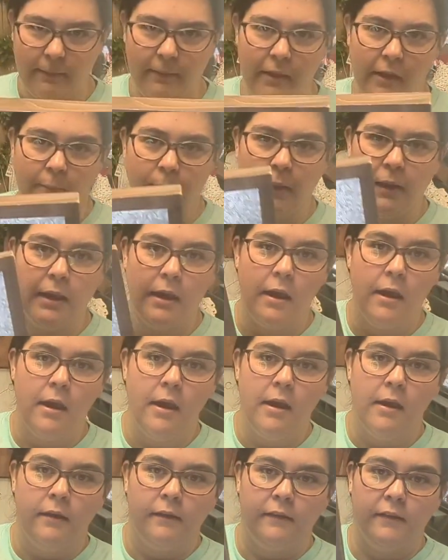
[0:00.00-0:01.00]
Lobby.
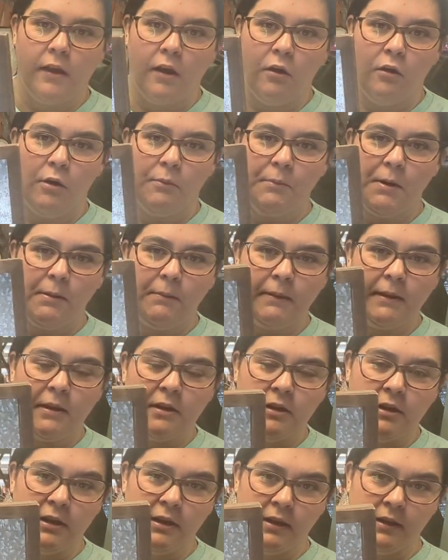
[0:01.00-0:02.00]
So I'm probably
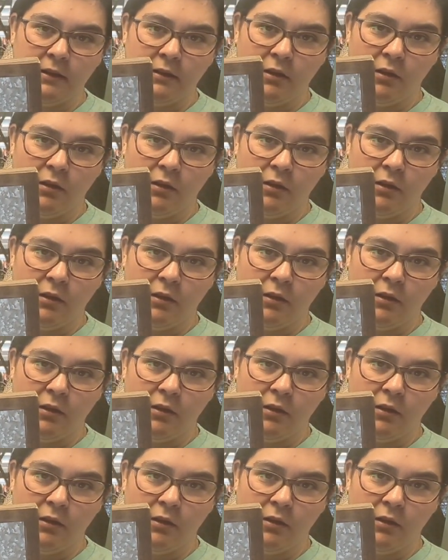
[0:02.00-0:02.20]
going